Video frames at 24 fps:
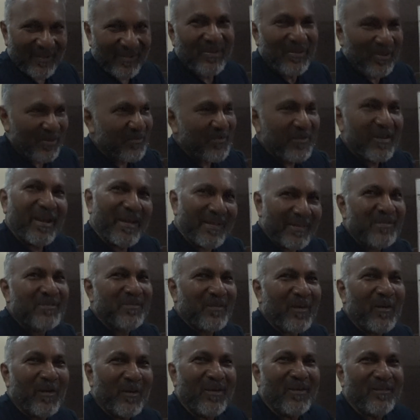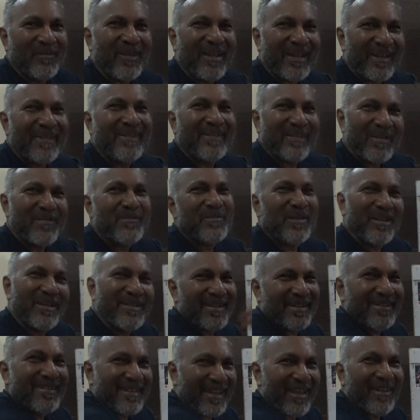So we are the founder. We can say we
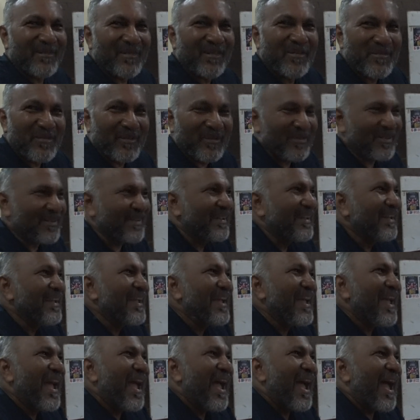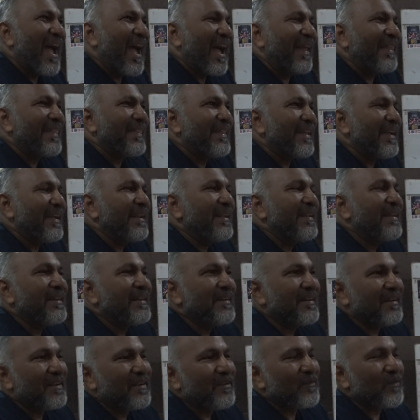just gave the music. And
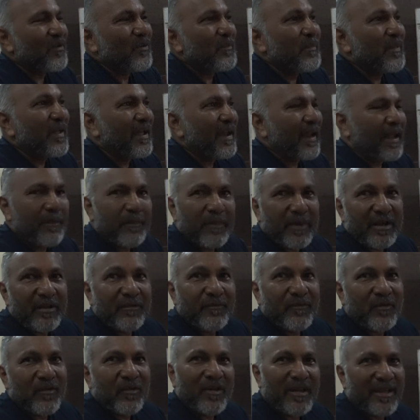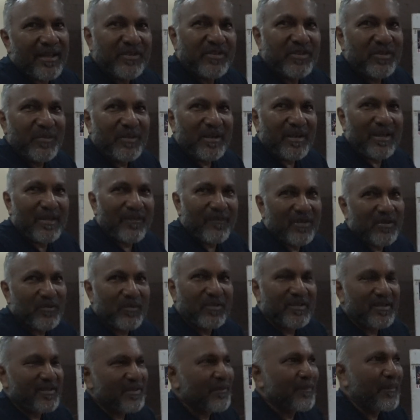then from there I played for KGB, which
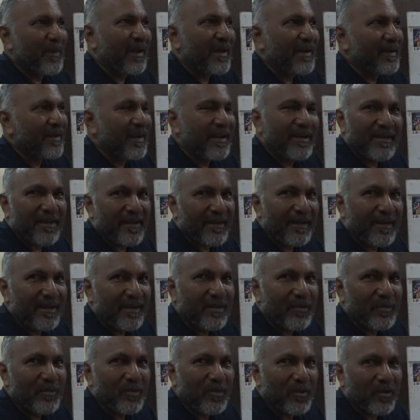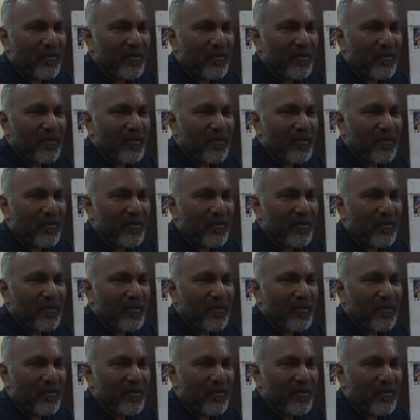was the band that really took